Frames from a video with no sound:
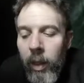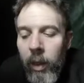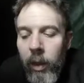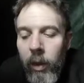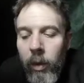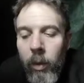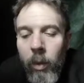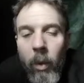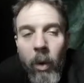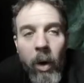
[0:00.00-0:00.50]

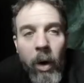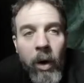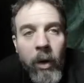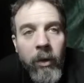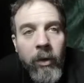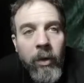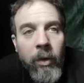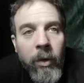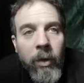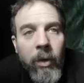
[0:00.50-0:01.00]
You are
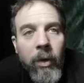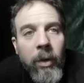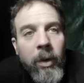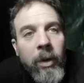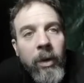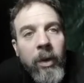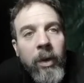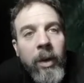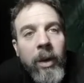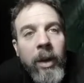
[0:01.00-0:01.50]
also going
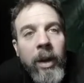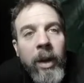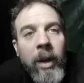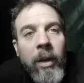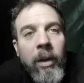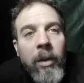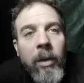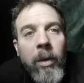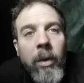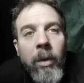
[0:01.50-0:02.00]
to need to
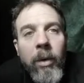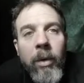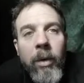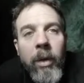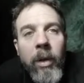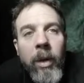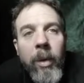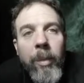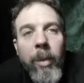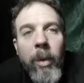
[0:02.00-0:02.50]
go to the
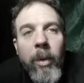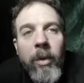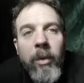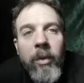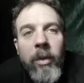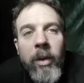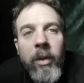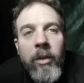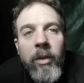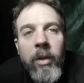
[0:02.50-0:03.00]
component
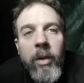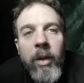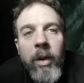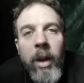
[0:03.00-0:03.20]
section